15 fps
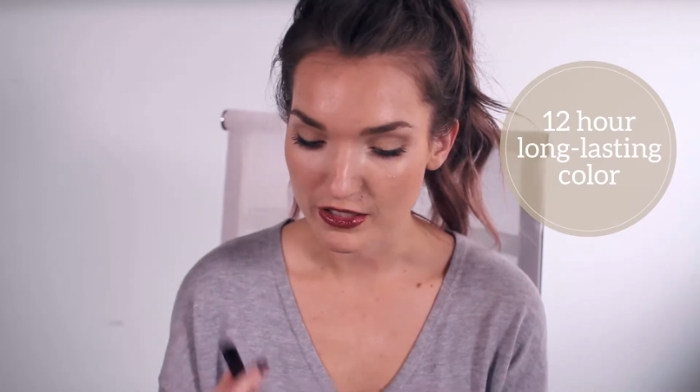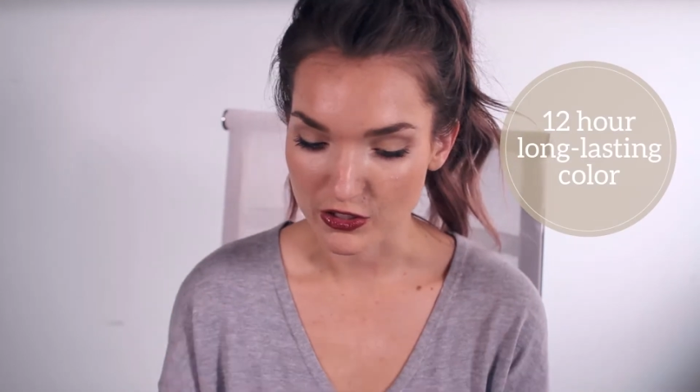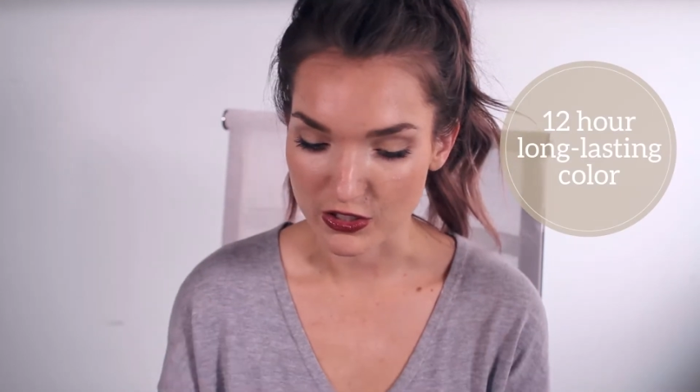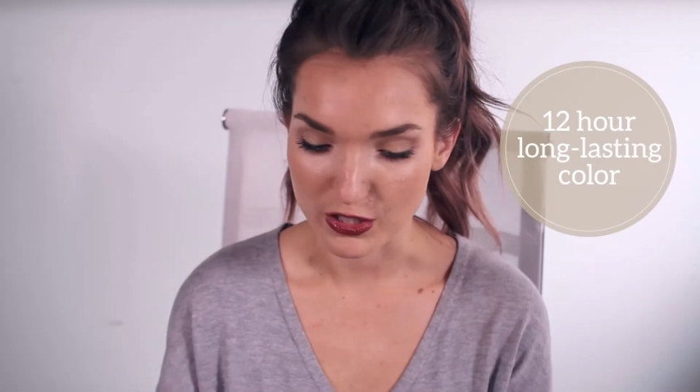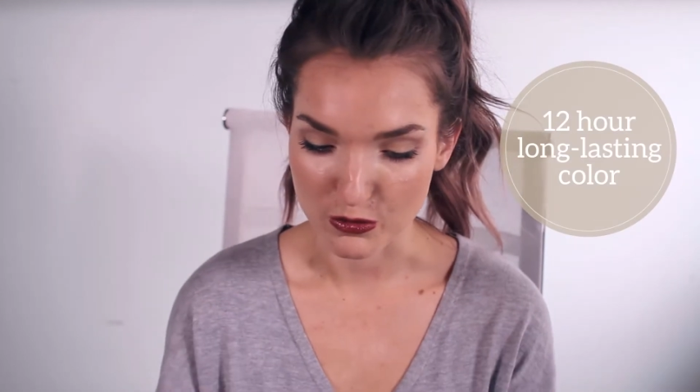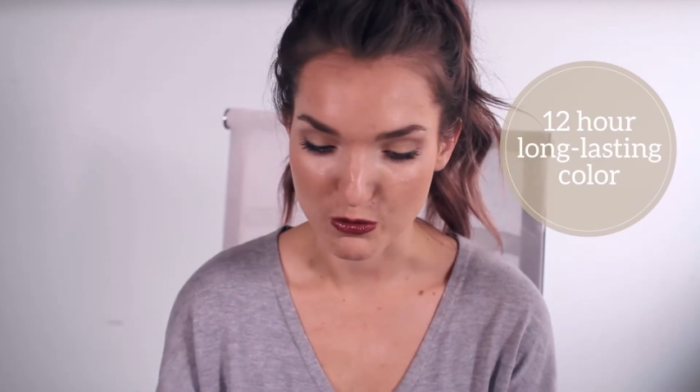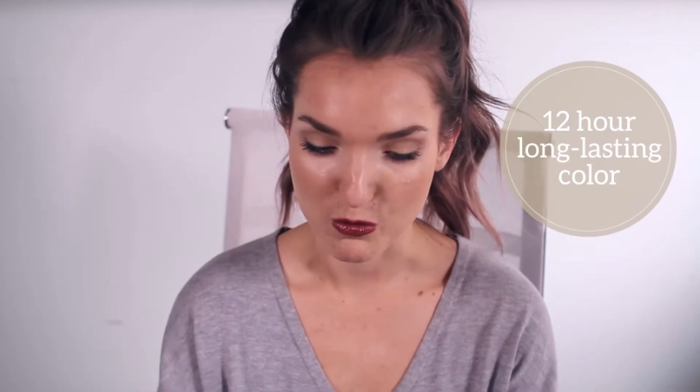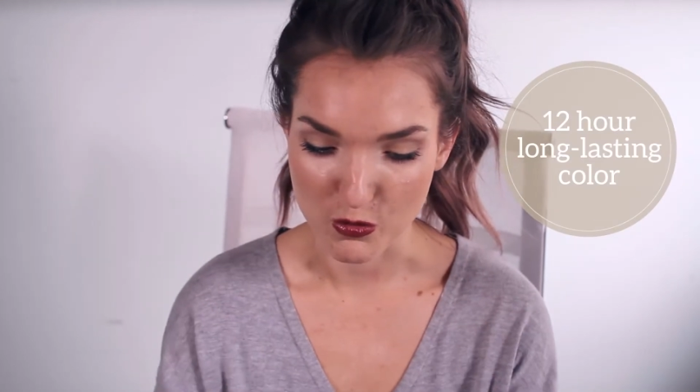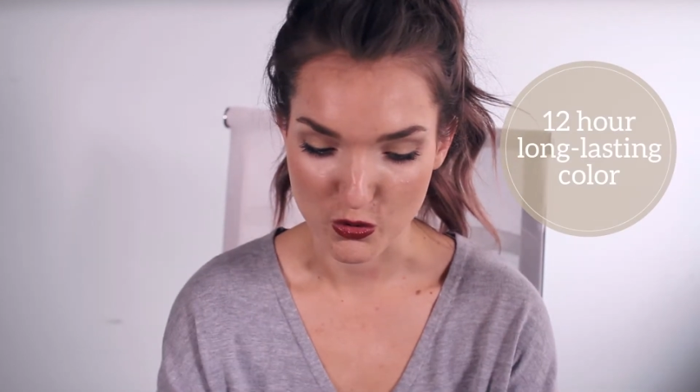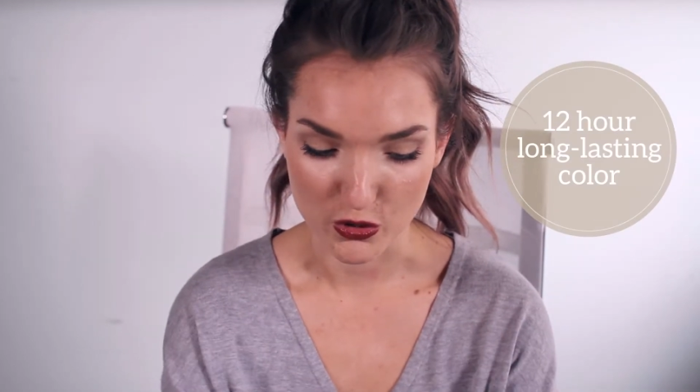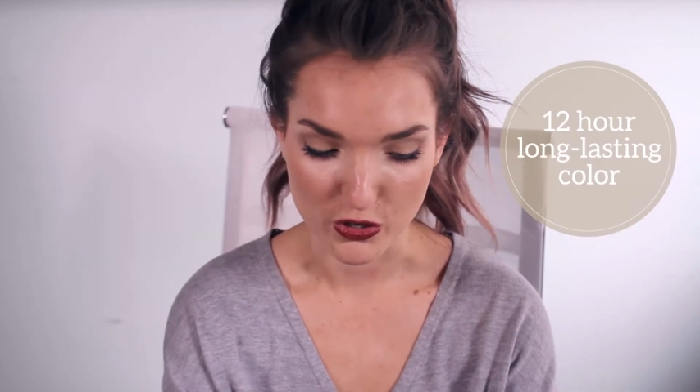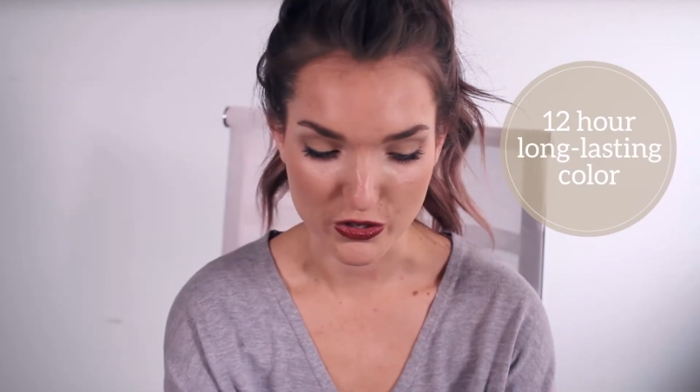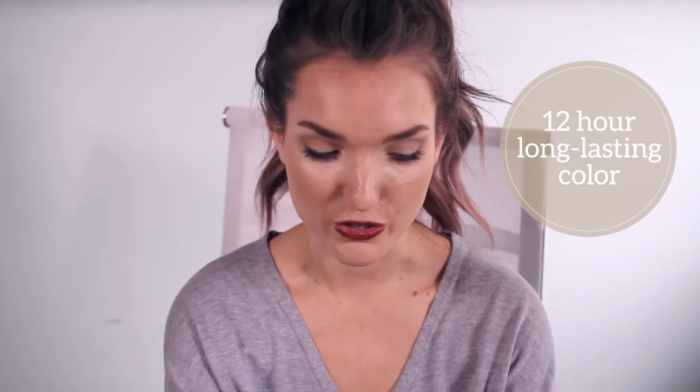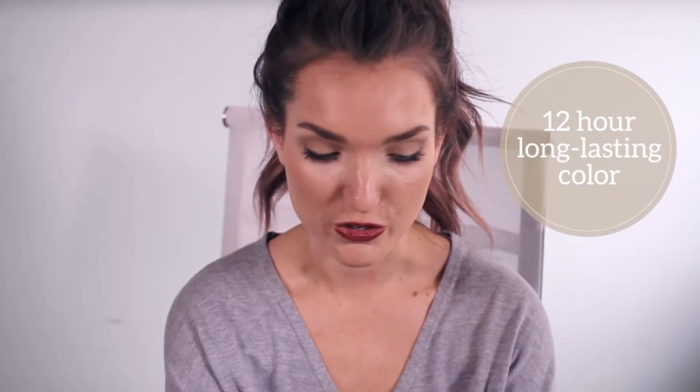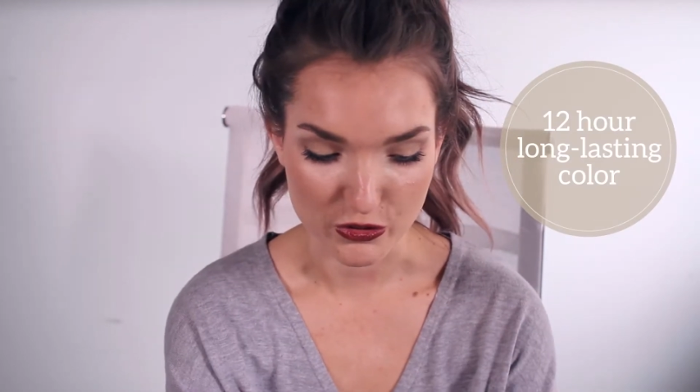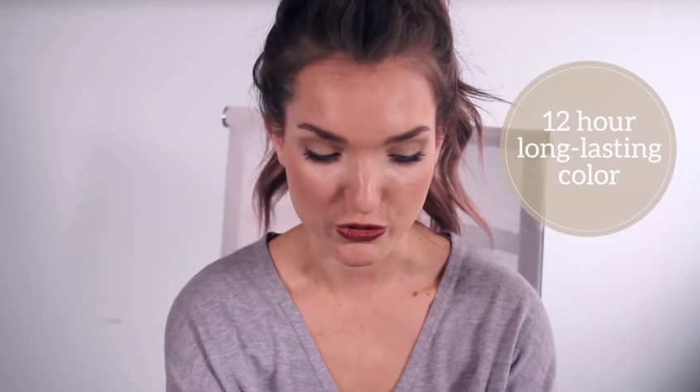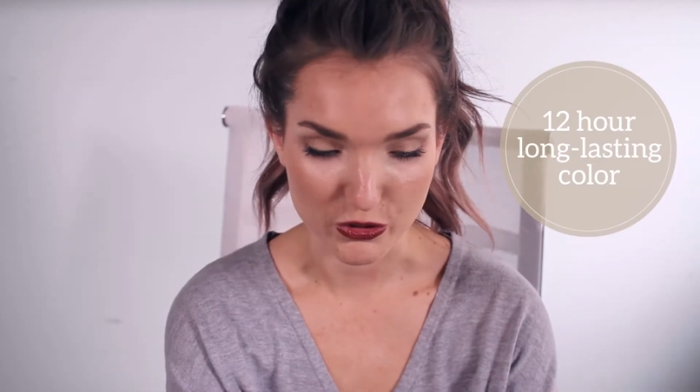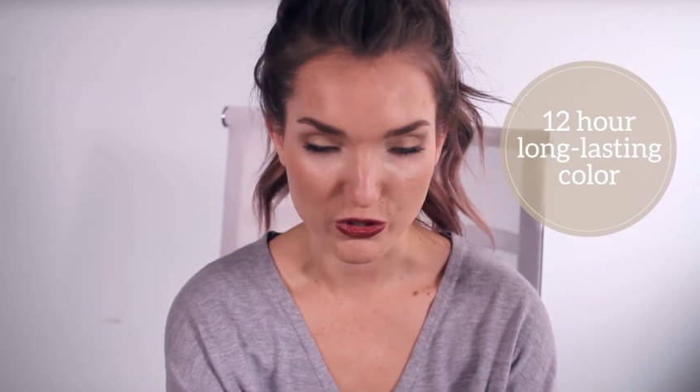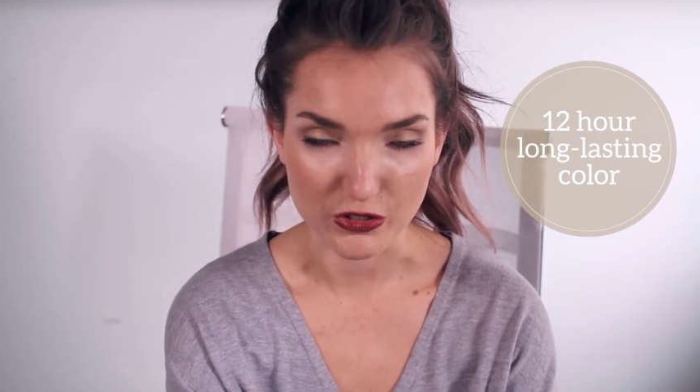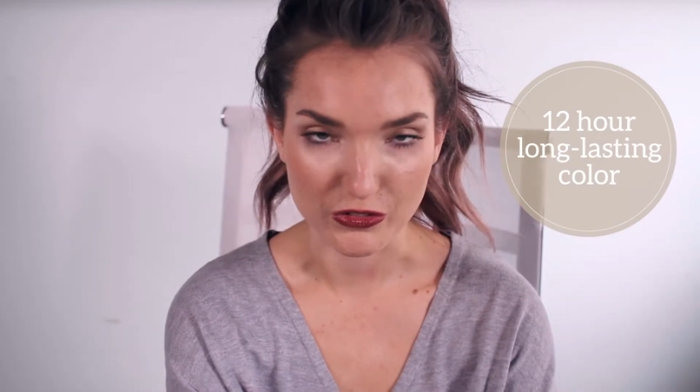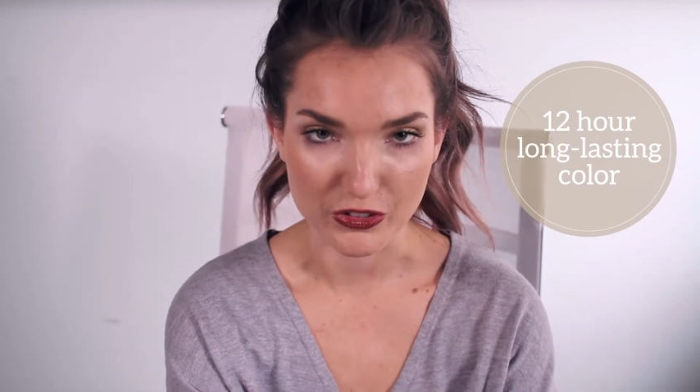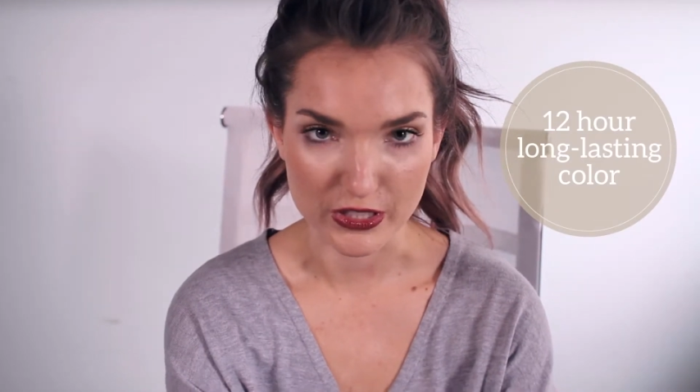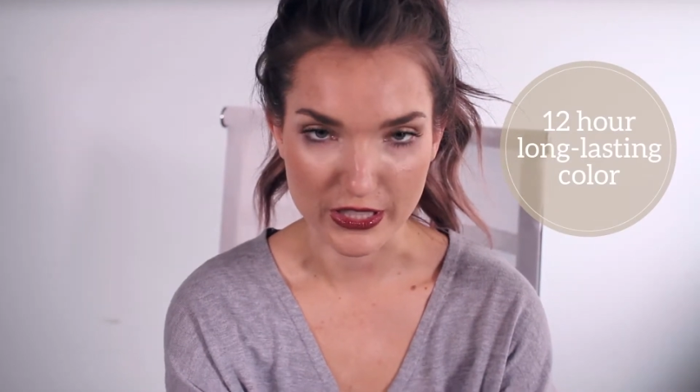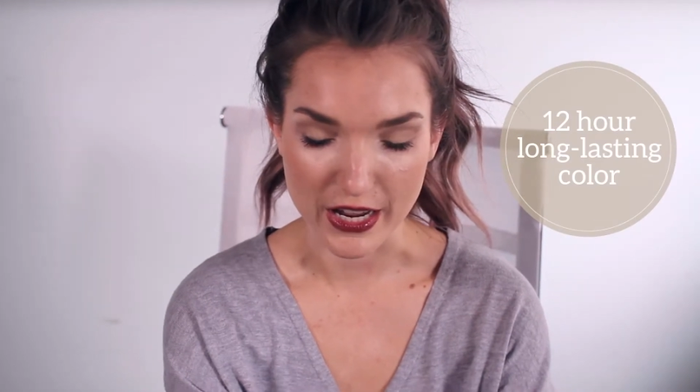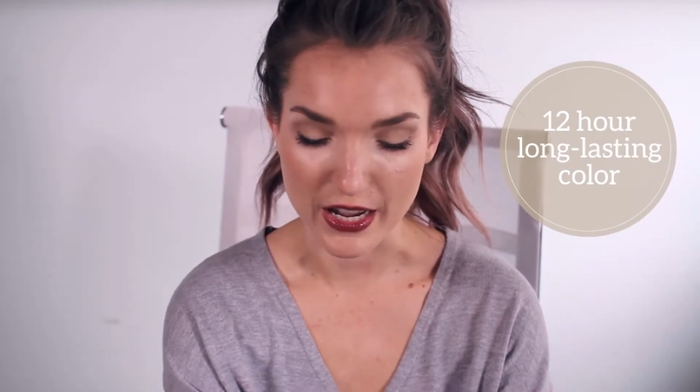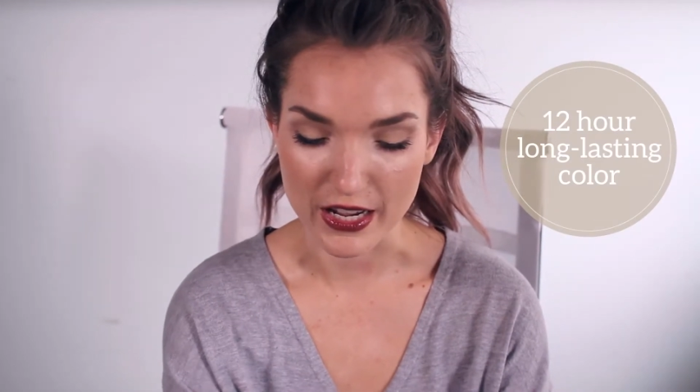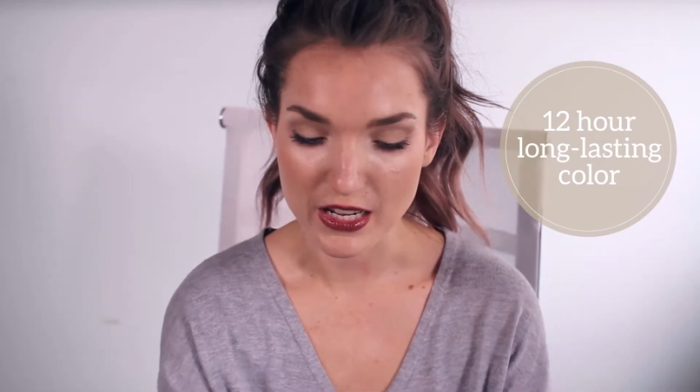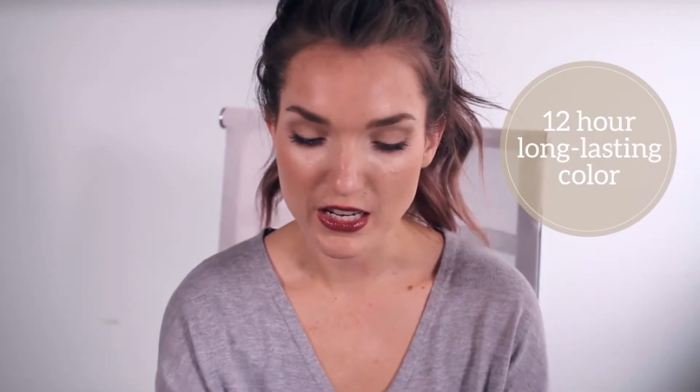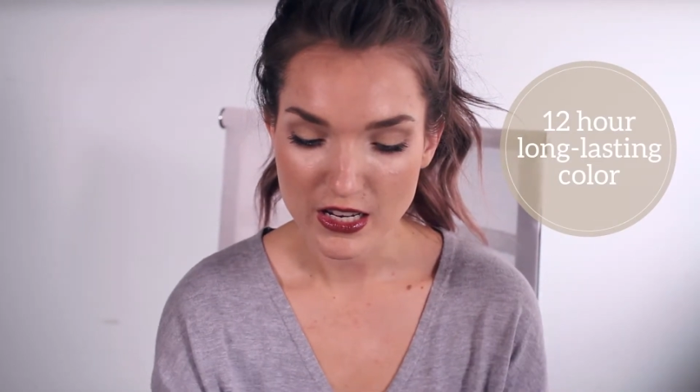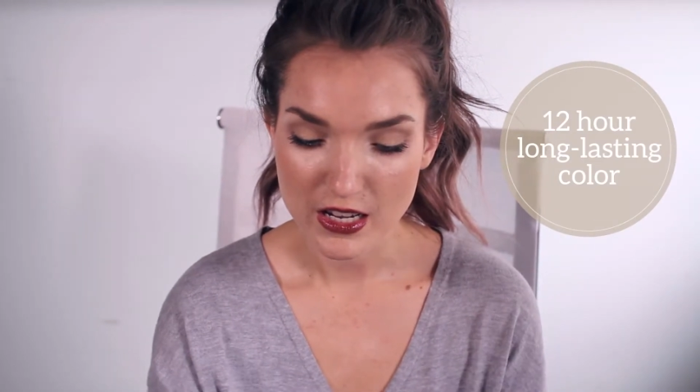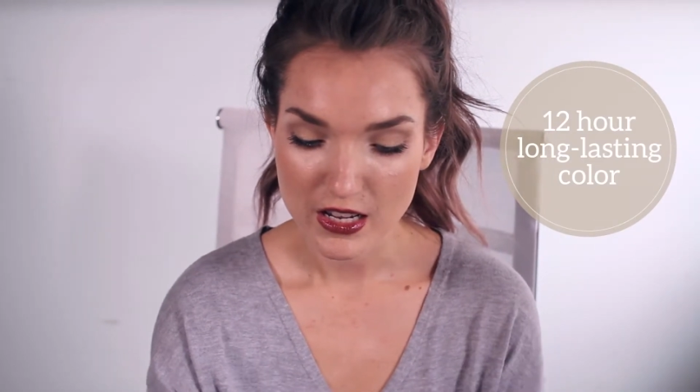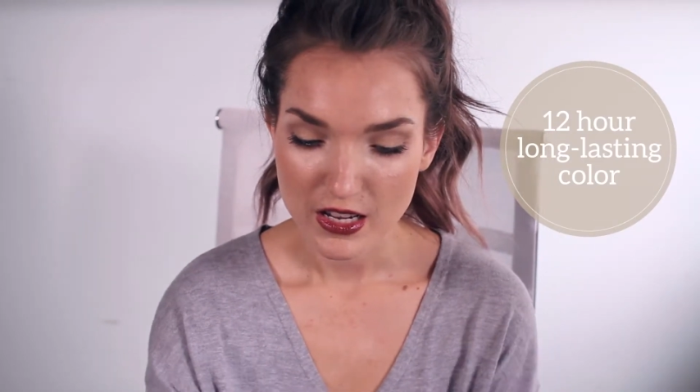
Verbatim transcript: just more neutral for day.